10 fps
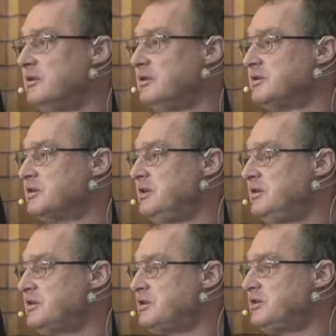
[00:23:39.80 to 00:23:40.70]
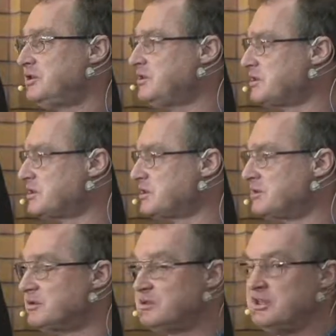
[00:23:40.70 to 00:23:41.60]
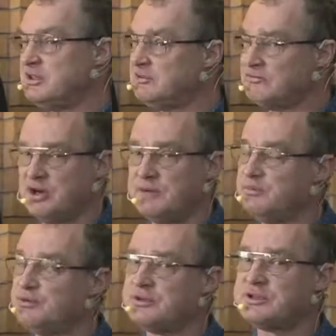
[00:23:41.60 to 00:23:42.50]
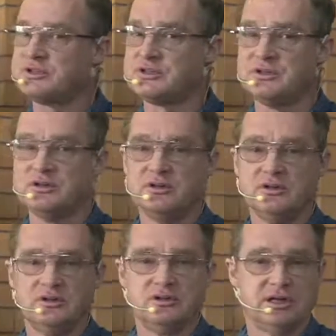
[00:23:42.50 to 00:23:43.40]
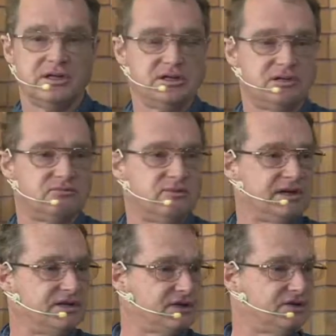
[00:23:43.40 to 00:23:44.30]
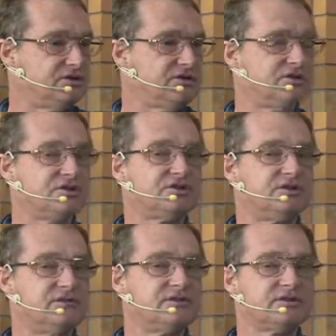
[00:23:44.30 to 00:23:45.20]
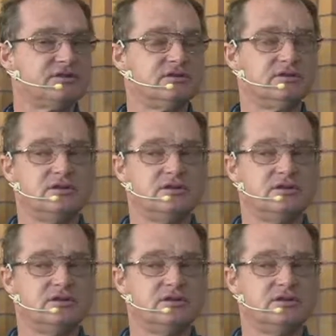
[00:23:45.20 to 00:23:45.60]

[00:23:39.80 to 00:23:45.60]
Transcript: See, Jesus didn't write books and didn't run his own church service.